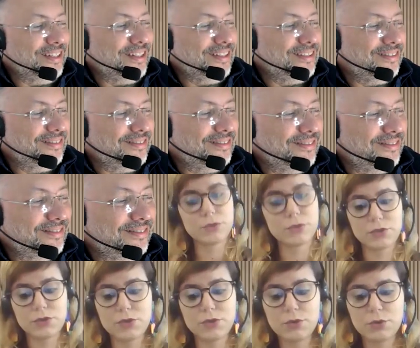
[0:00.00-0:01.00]

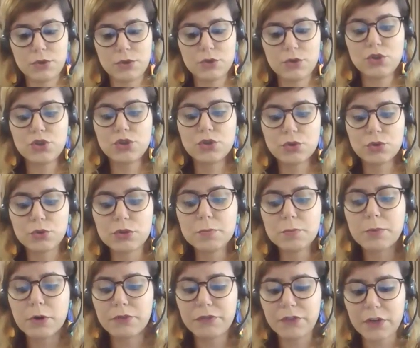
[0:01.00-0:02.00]
skills should
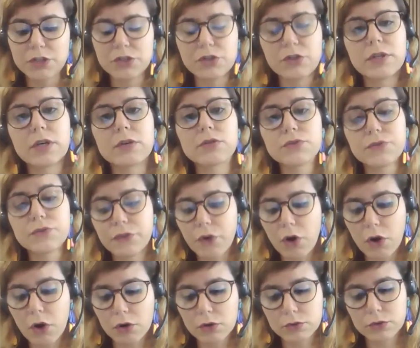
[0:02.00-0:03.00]
professionals
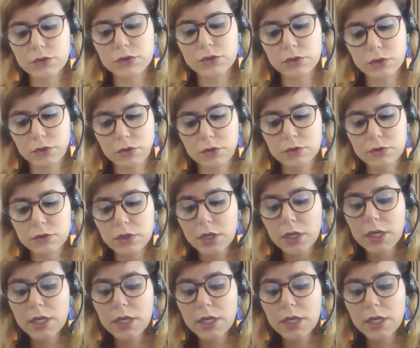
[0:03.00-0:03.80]
focus on